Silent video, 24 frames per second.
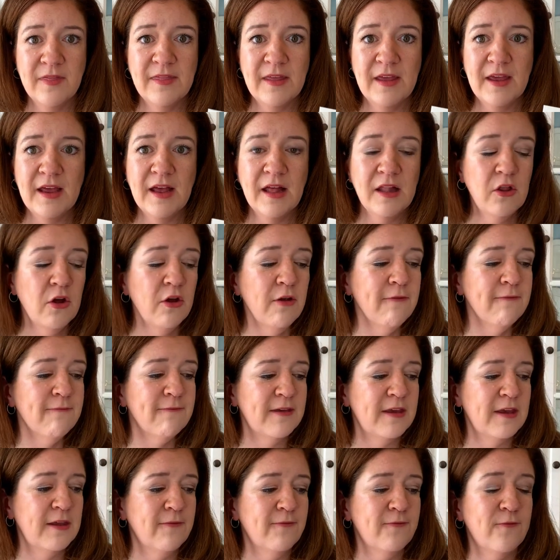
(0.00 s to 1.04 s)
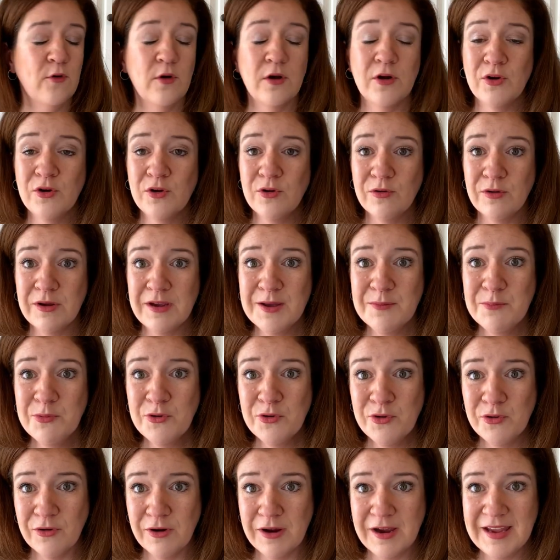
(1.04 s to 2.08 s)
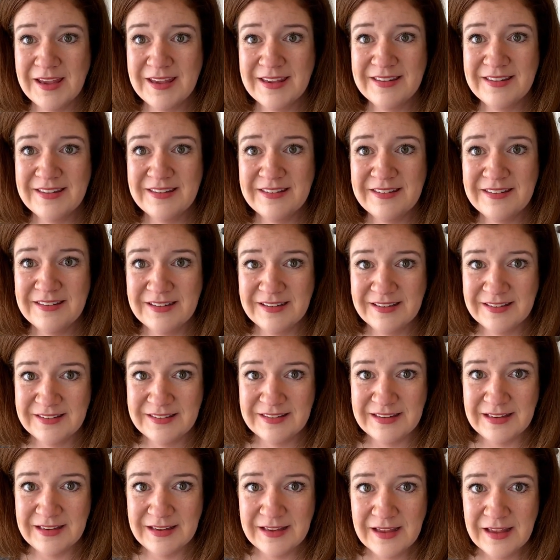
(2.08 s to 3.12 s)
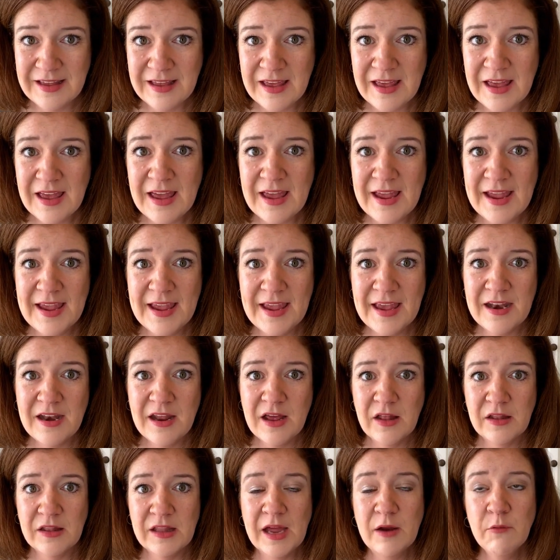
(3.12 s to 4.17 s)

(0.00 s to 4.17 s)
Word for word: The LRV for agreeable gray is 60. And